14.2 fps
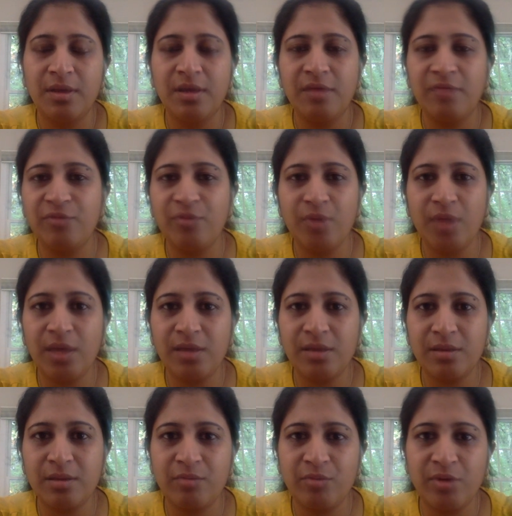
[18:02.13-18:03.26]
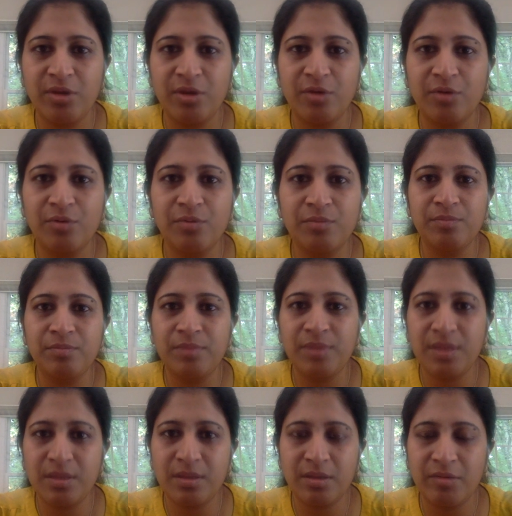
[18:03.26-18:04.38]
If you like this video,
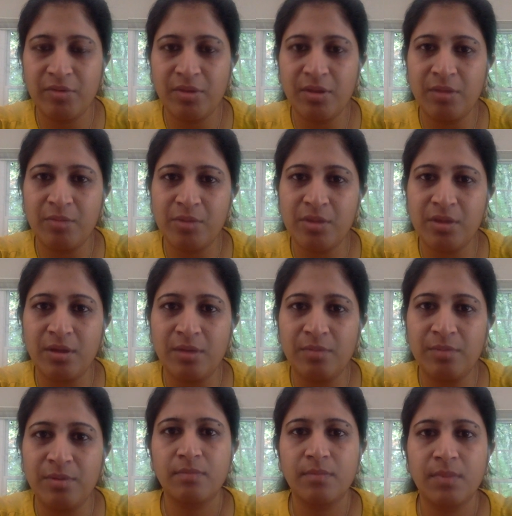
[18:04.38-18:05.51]
please give a thumbs up.